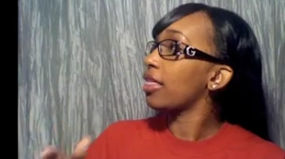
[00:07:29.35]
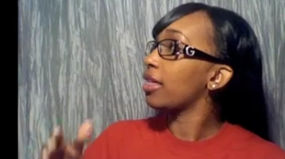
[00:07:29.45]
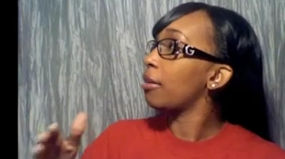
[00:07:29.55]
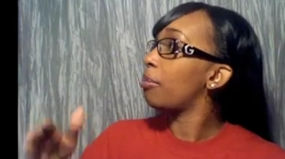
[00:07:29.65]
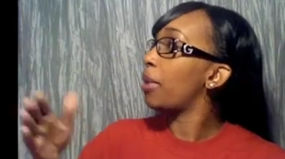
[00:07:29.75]

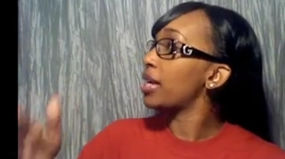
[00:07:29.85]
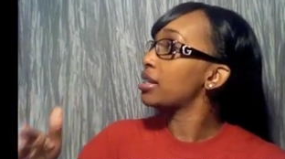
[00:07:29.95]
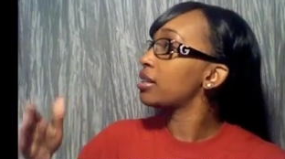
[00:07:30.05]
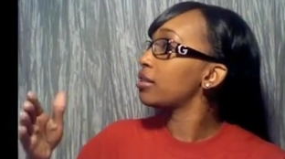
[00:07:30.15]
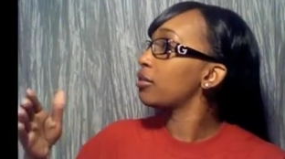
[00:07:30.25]
the best
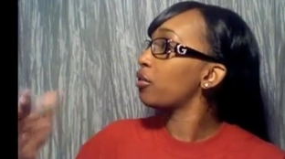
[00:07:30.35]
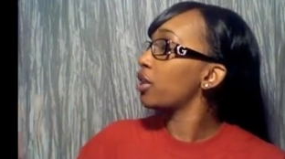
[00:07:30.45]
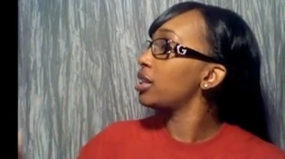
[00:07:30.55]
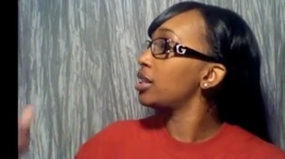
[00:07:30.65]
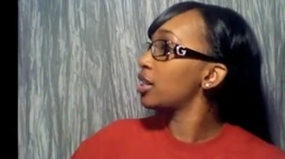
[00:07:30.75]

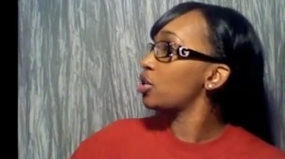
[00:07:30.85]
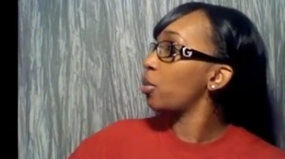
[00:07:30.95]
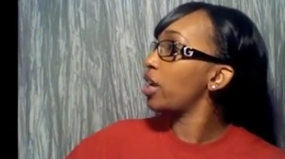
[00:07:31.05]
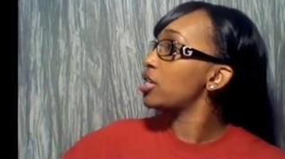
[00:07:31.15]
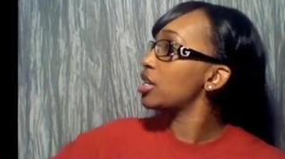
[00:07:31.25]
friend
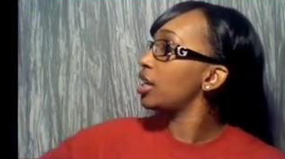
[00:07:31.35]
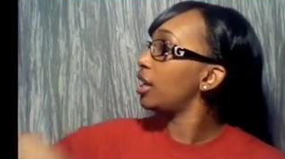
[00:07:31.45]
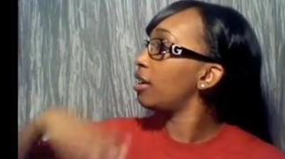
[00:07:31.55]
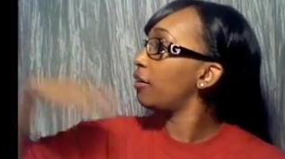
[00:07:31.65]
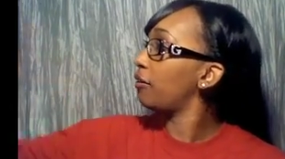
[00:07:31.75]
situation
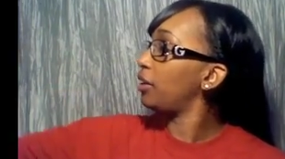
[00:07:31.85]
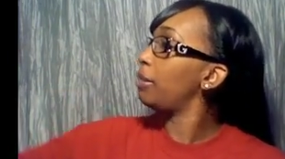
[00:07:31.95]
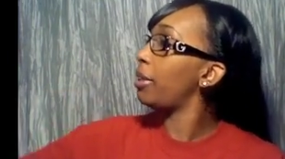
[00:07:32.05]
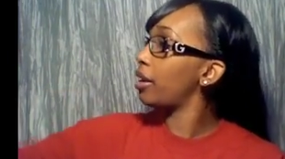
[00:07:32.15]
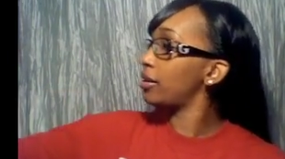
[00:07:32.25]
in a
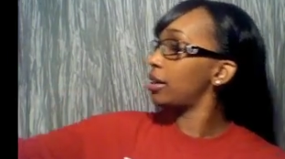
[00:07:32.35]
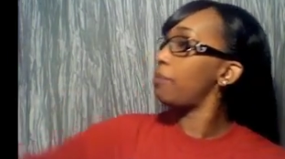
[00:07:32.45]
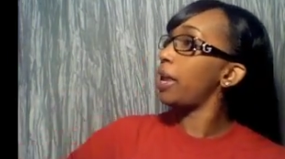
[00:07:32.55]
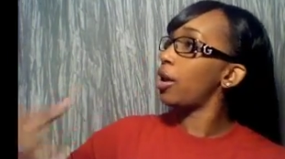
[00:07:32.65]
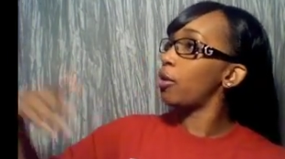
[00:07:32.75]
female to
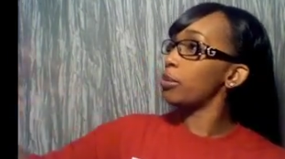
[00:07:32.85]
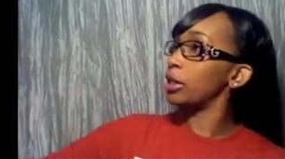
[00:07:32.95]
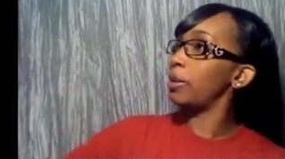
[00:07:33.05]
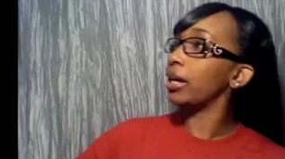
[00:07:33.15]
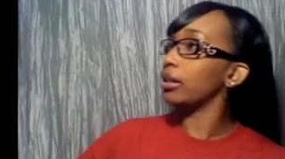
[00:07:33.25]
male
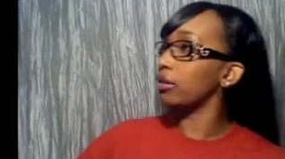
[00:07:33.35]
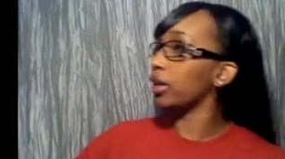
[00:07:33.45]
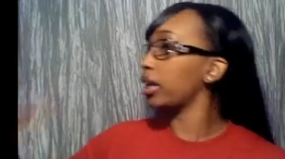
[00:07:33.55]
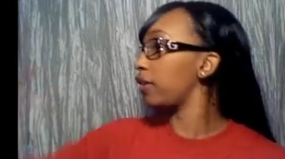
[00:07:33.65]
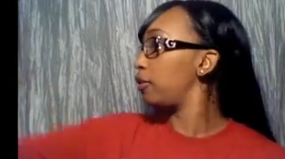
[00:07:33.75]
perspective.
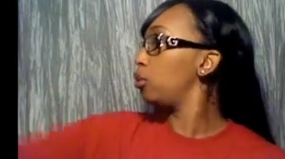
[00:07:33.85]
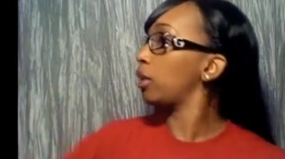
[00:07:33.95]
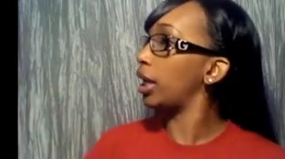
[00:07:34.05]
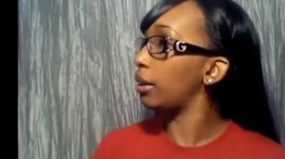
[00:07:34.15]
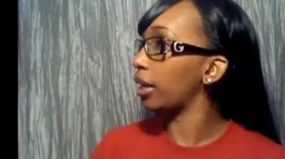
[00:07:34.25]
Like if you
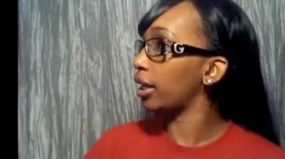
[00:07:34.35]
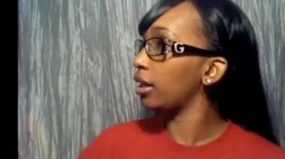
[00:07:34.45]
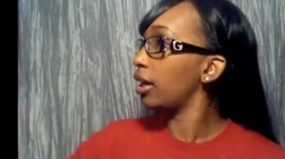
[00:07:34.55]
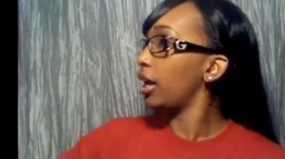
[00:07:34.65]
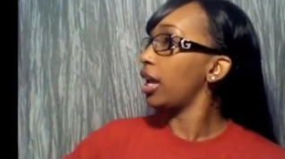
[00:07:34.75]
can't like,
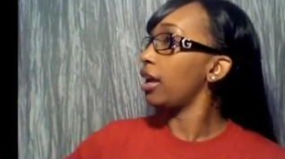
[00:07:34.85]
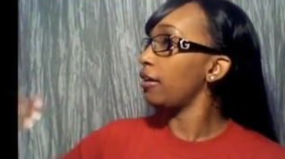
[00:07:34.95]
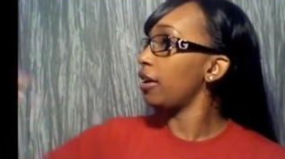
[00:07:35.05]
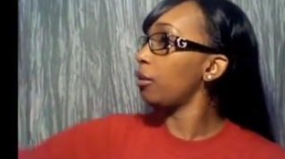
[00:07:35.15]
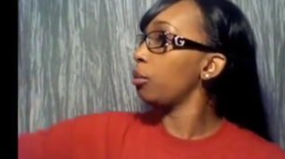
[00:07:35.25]

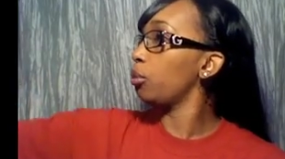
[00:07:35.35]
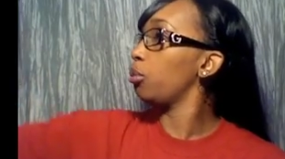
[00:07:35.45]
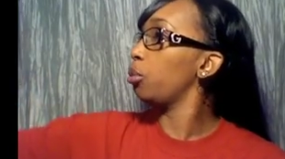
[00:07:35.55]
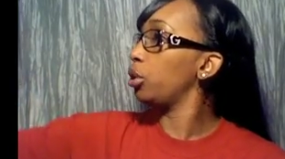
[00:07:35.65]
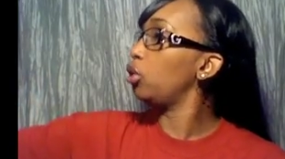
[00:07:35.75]
it,
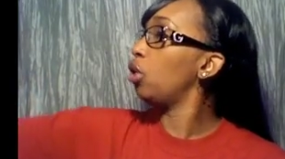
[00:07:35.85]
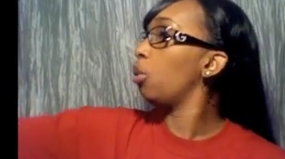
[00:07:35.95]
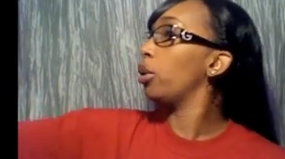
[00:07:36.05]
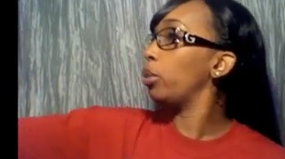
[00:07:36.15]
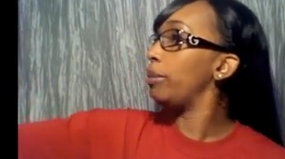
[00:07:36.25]
you know,
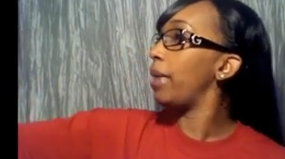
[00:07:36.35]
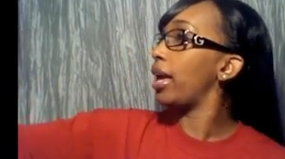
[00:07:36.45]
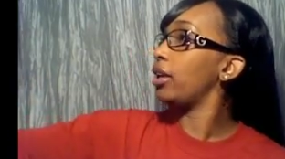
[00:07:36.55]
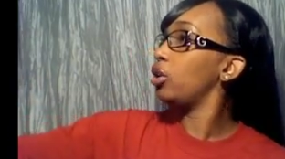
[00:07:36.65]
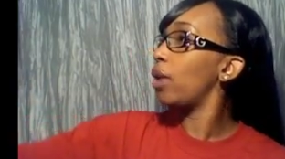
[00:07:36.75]
when we
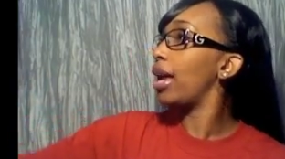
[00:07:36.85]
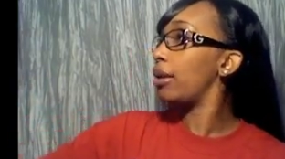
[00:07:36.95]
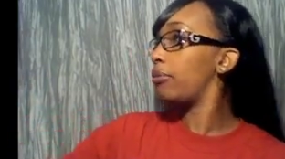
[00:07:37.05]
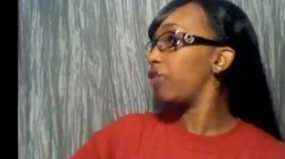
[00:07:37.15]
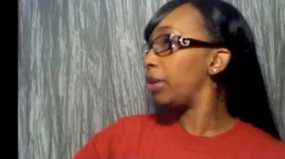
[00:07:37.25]
met, you had
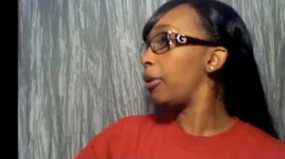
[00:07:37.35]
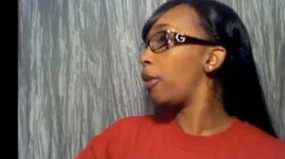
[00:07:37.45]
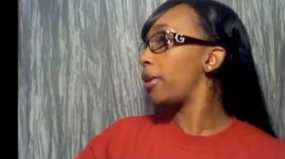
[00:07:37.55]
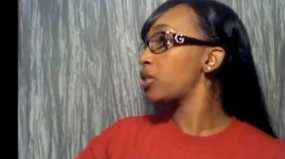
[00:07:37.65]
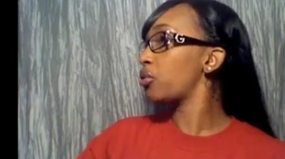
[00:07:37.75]
a female
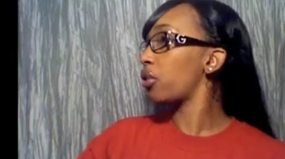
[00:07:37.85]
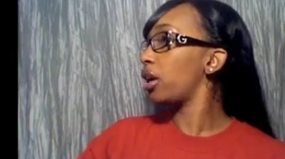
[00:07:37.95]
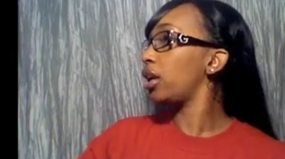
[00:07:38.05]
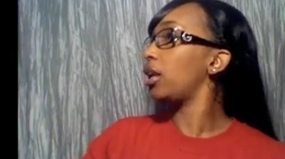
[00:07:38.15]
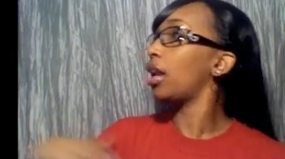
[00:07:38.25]
best
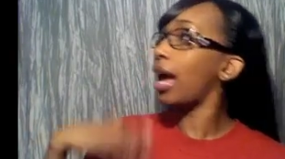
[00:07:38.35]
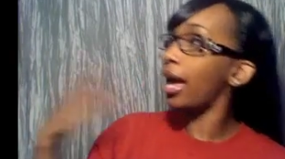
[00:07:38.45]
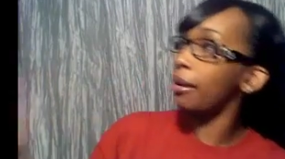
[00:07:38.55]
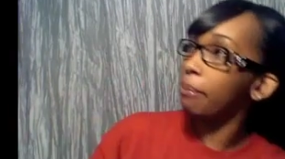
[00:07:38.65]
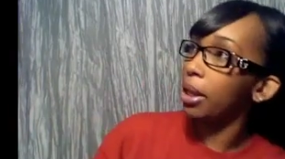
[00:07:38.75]
friend and I
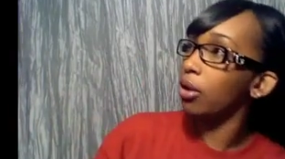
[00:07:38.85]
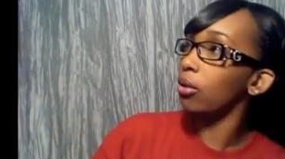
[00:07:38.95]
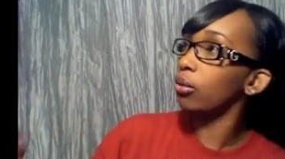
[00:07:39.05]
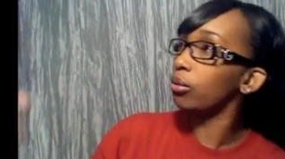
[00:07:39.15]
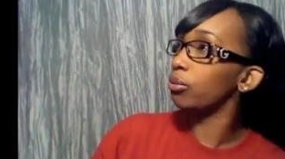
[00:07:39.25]
had a
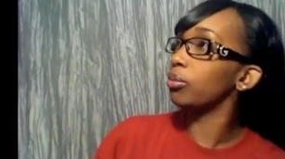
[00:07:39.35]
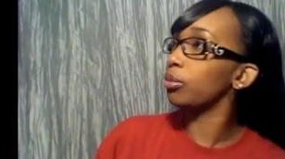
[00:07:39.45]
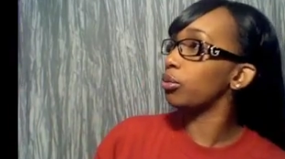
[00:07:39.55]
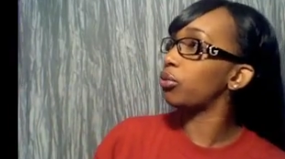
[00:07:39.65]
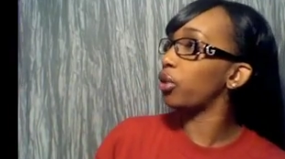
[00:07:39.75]
male
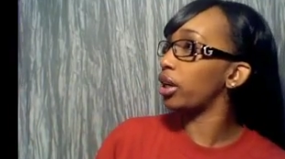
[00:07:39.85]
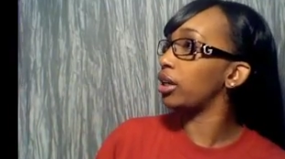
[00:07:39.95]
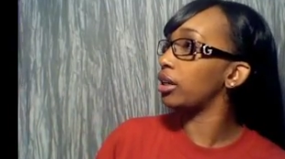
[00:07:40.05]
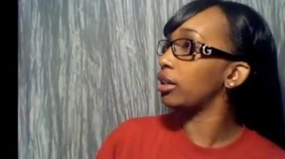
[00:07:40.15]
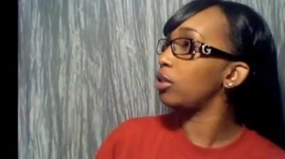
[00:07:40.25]

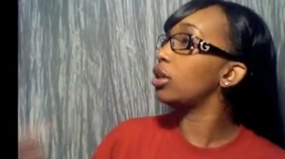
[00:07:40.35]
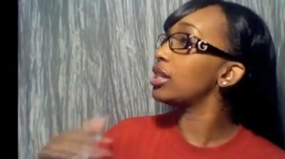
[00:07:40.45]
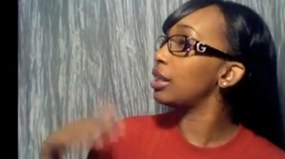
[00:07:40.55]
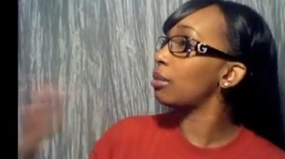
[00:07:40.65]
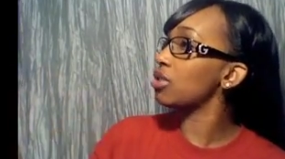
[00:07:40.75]
friend. You
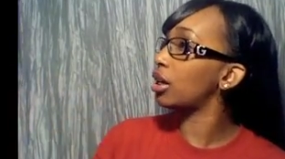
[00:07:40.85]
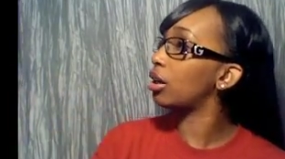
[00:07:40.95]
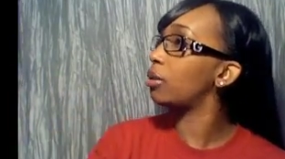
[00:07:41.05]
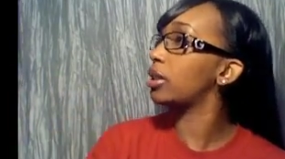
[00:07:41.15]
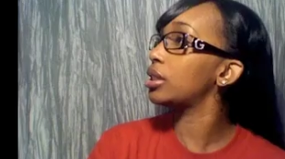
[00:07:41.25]
understand I'm trying to
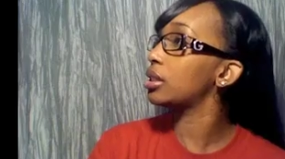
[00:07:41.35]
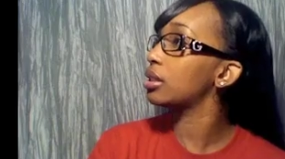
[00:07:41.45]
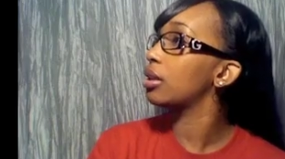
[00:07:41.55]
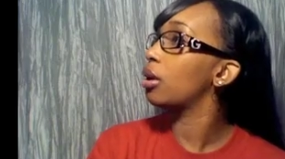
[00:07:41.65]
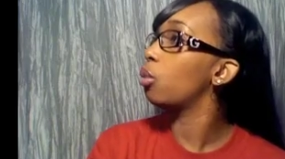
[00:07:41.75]
go with this?
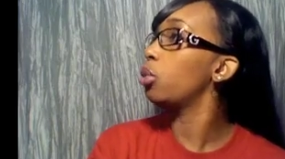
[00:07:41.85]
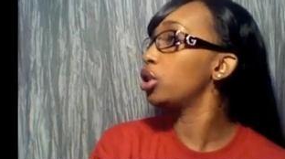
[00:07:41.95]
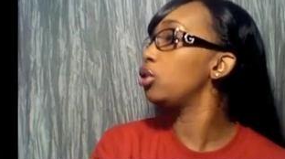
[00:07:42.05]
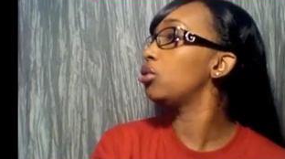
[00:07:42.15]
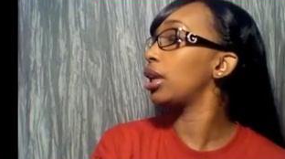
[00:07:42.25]
What
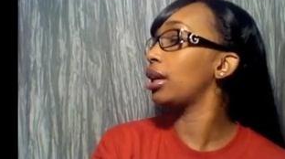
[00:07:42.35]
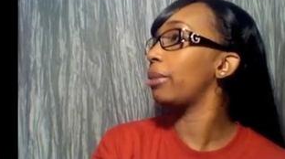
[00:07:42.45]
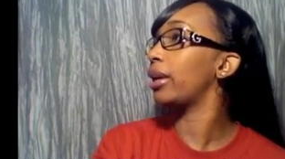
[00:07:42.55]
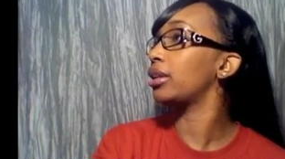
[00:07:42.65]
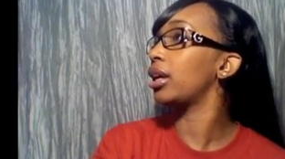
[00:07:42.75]
do you think
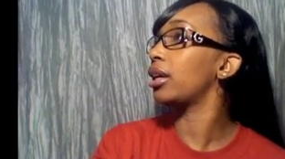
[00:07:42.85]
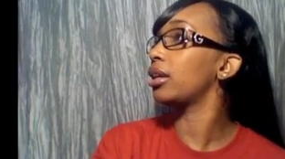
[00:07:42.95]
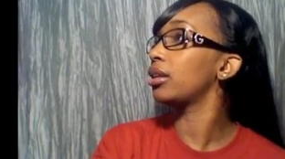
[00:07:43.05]
about that?